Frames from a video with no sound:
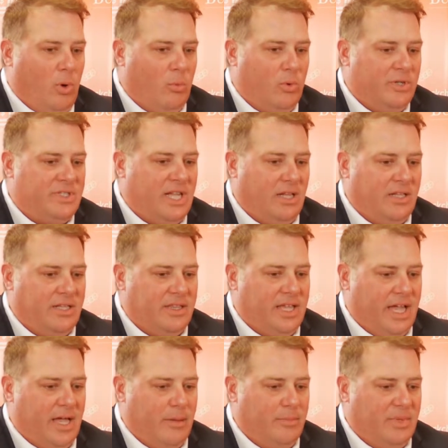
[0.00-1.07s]
what we're telling
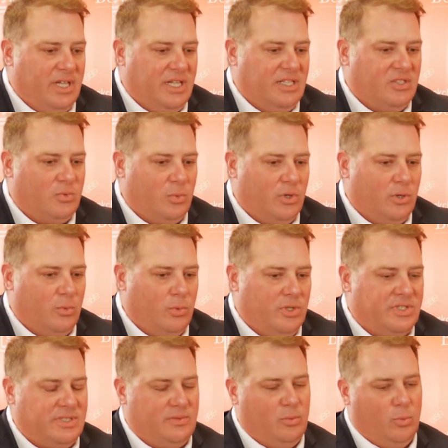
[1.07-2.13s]
them is we're
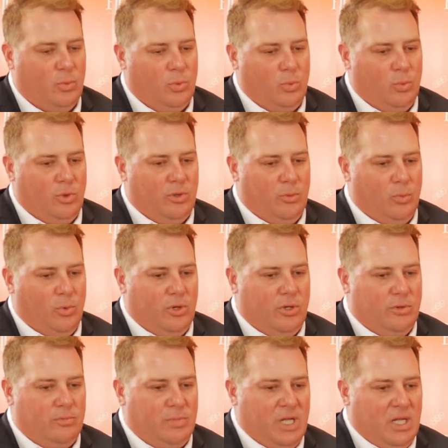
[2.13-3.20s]
we're we're,
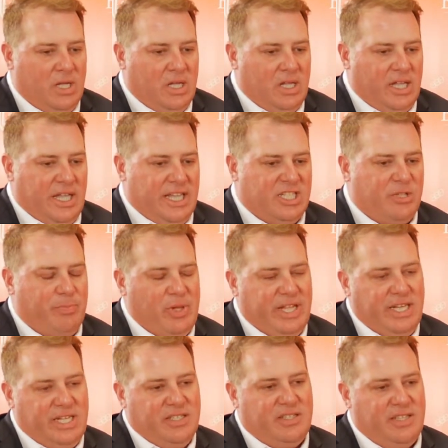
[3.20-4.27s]
we're
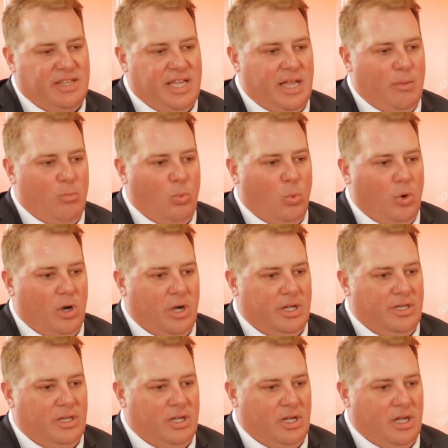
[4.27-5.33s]
explaining to them
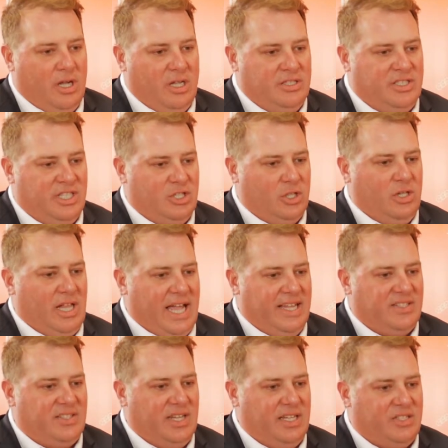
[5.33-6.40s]
what uh, digital
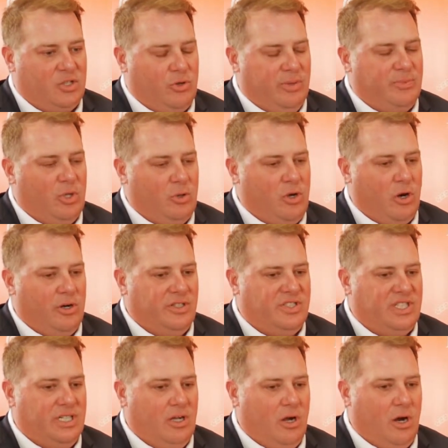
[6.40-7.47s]
assets,
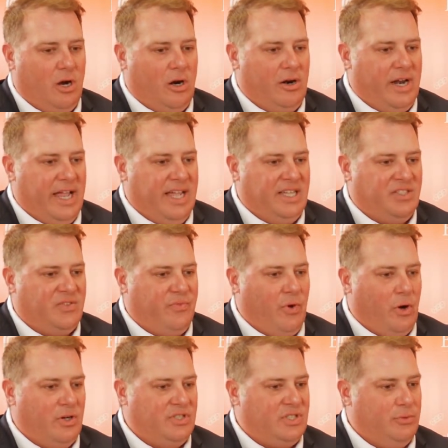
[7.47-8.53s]
cryptocurrency are, as
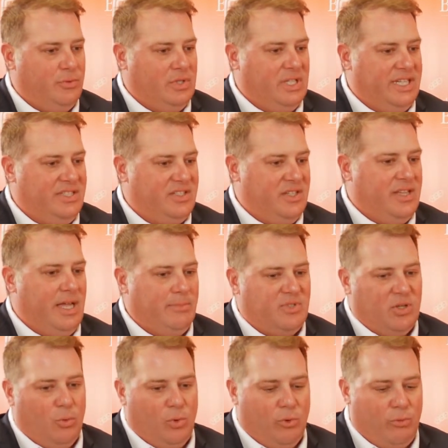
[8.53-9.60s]
far as it relates to them.
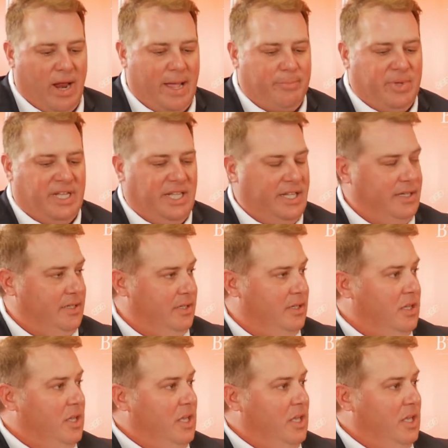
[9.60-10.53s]
So we're wrapping it in,